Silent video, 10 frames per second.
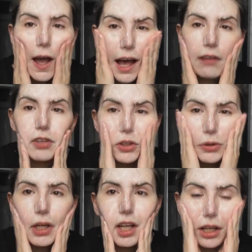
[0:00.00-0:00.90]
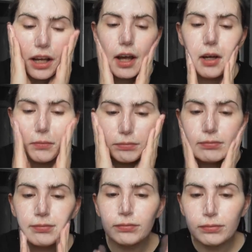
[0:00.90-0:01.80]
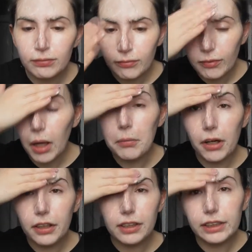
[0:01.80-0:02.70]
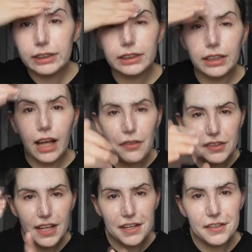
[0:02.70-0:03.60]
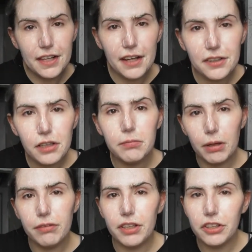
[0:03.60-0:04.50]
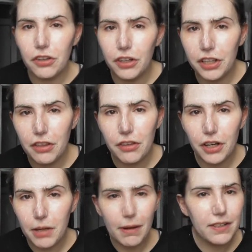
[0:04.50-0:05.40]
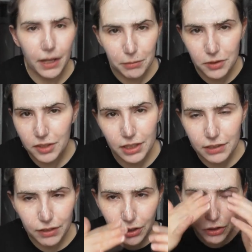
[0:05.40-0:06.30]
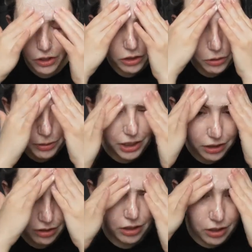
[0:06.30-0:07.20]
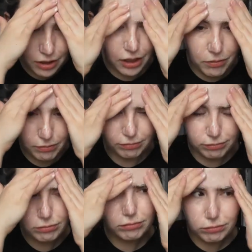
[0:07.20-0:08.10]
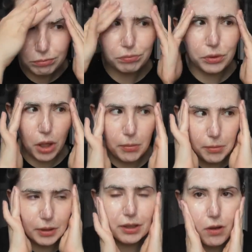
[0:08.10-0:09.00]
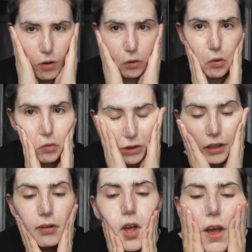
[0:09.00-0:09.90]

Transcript: After doing I'm currently at the tail end of my Finish 30 and 30. By the time you see this video, it'll be probably long over.